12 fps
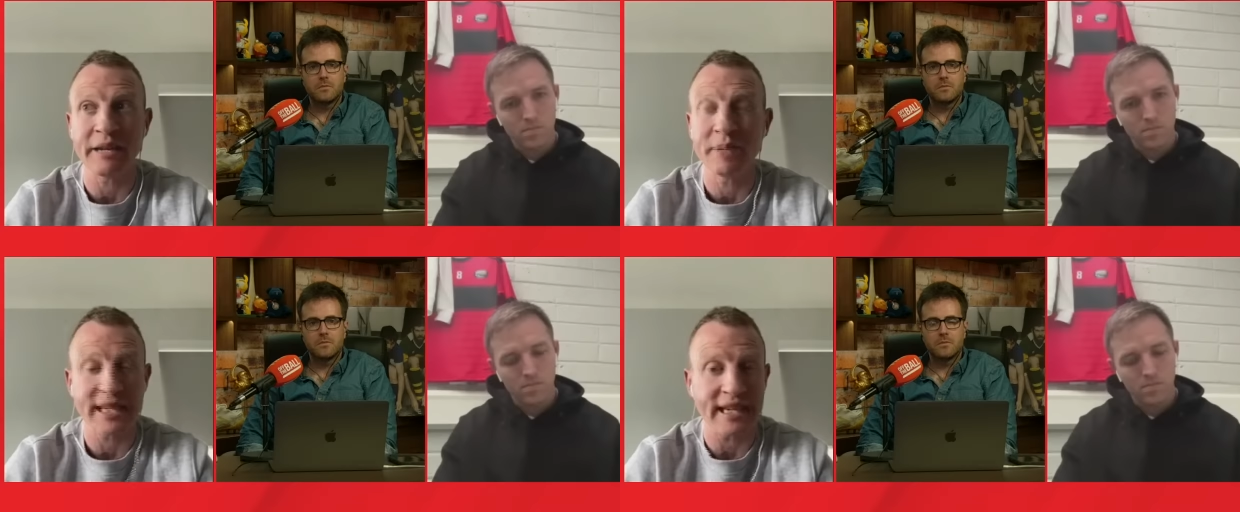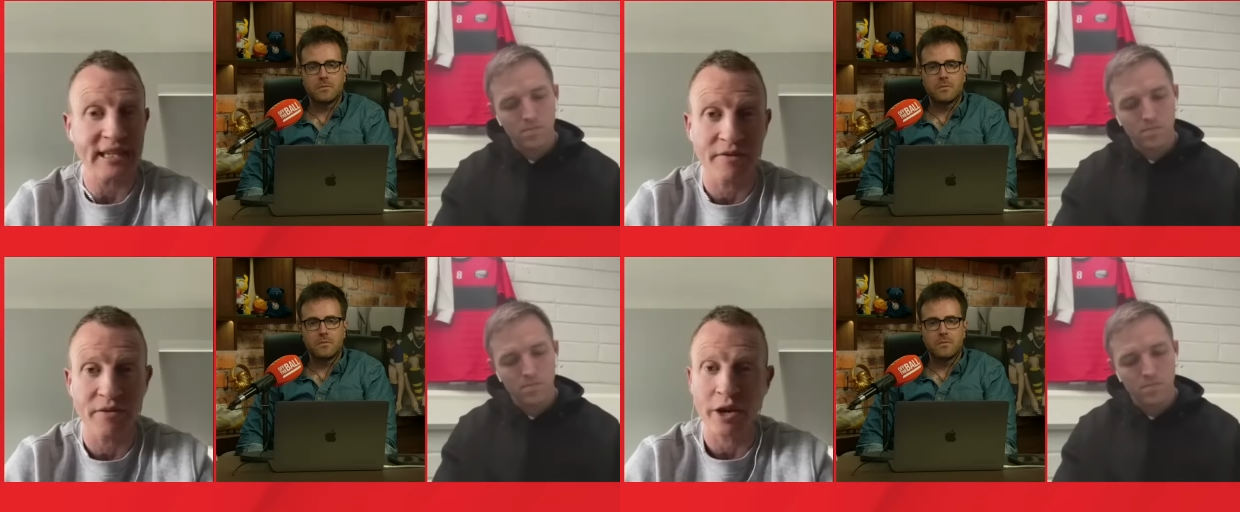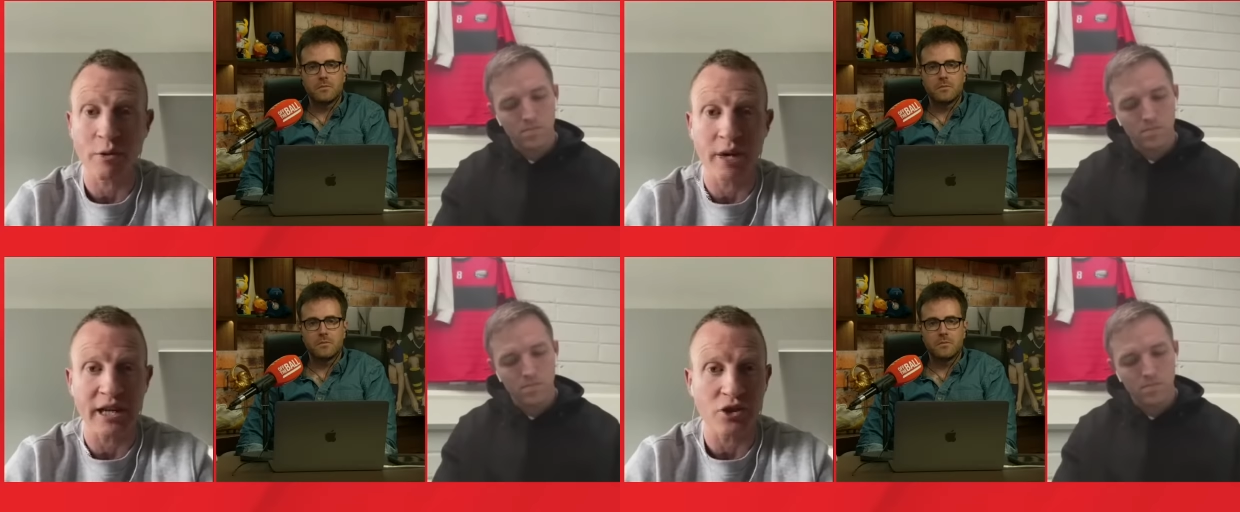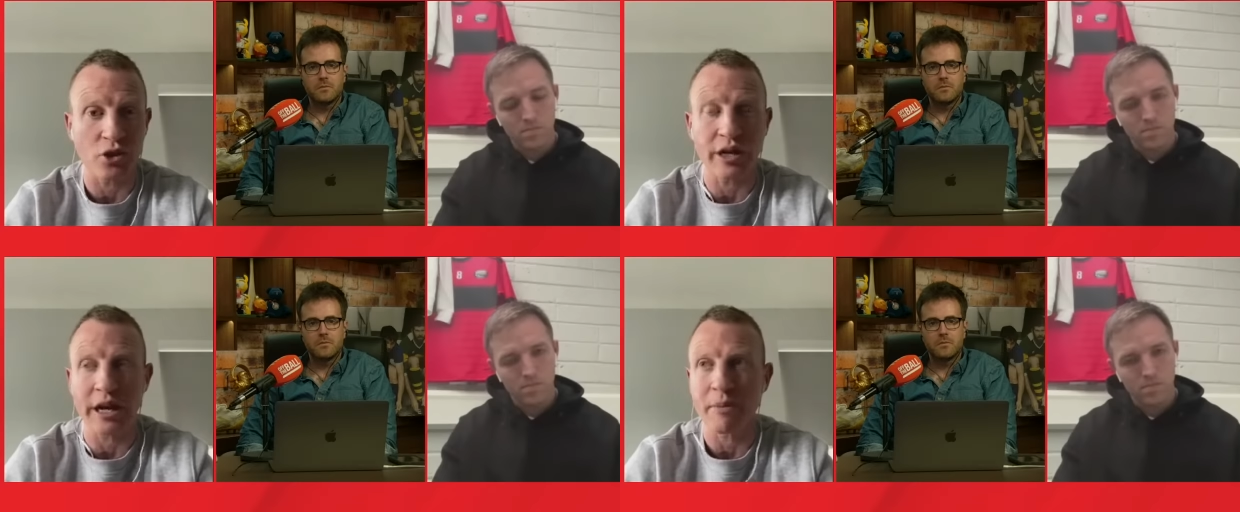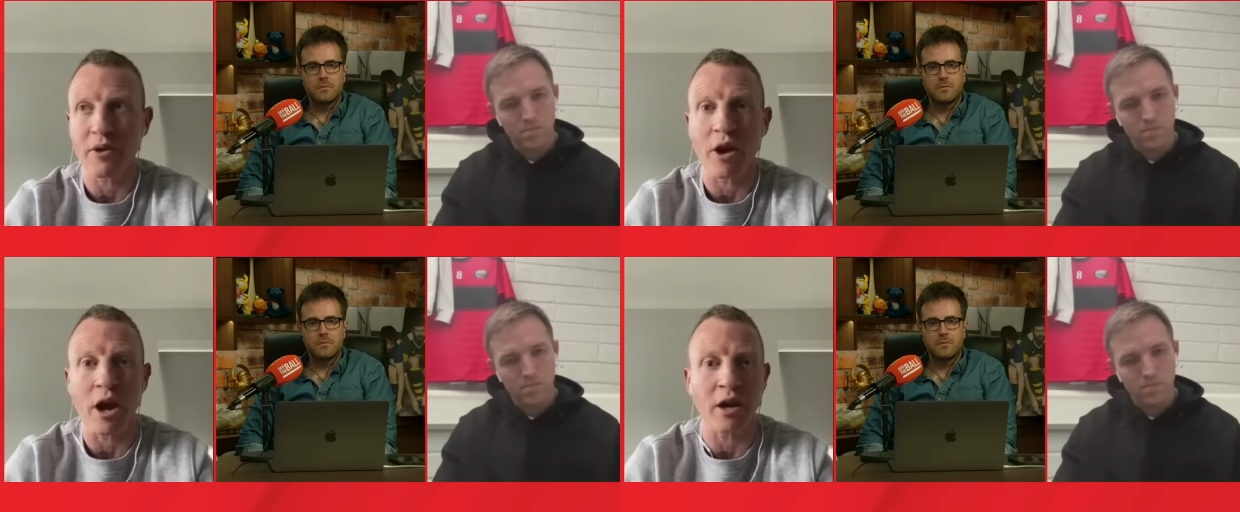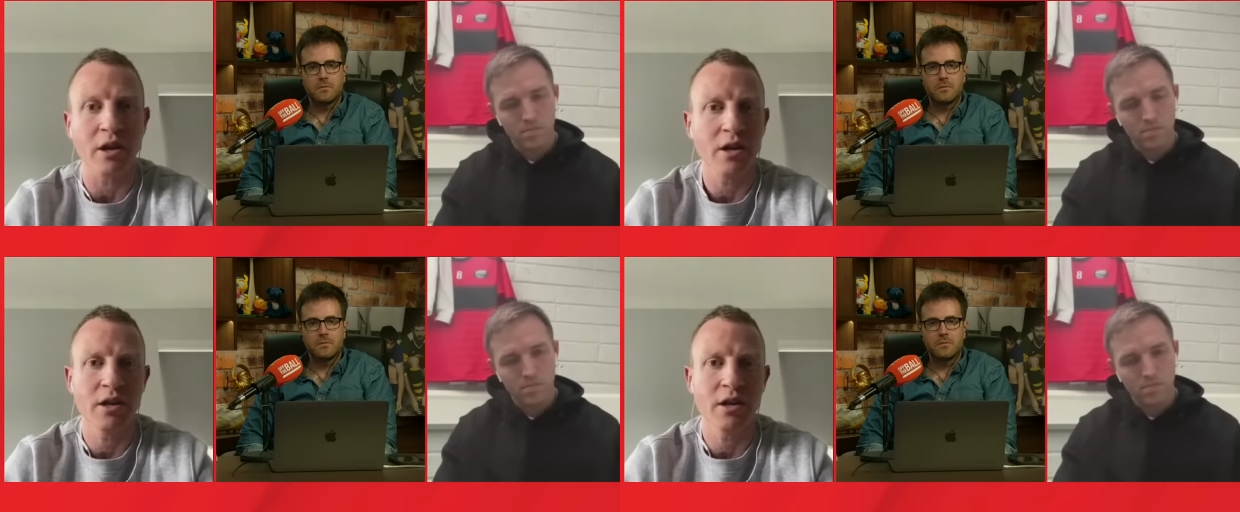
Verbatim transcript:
Speaker 1: he protected it very well, don't get me wrong.